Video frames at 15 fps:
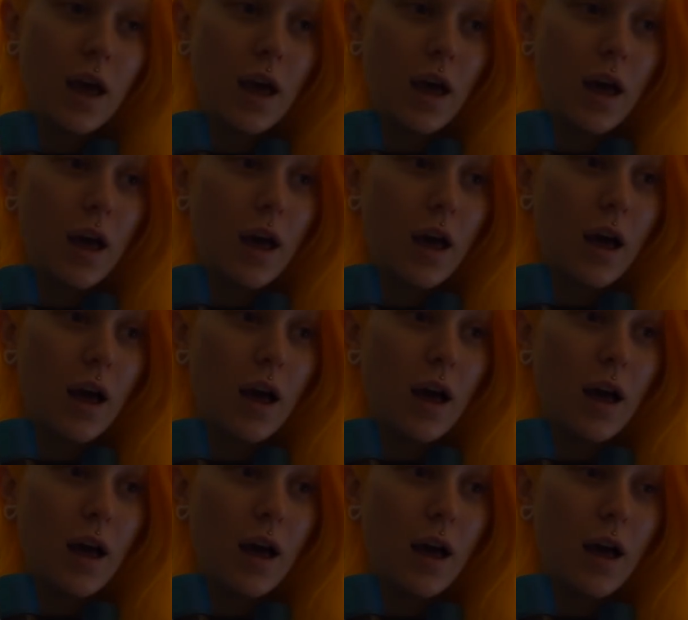
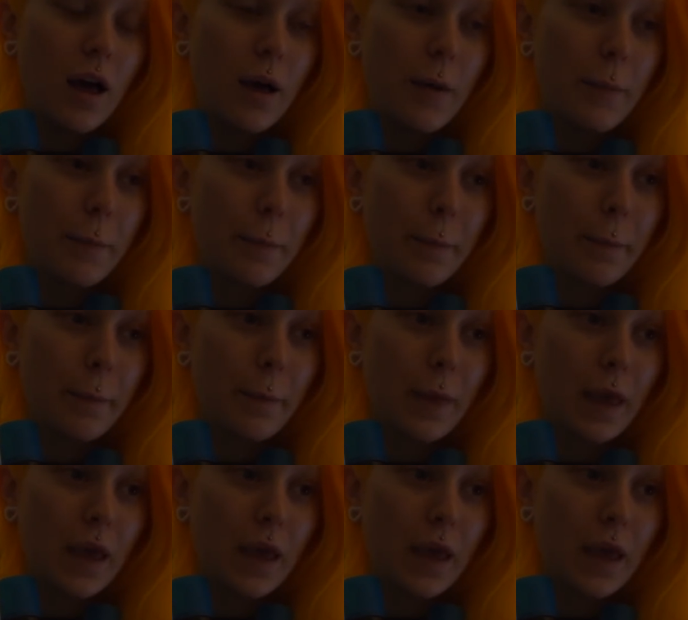No one is speaking in this clip.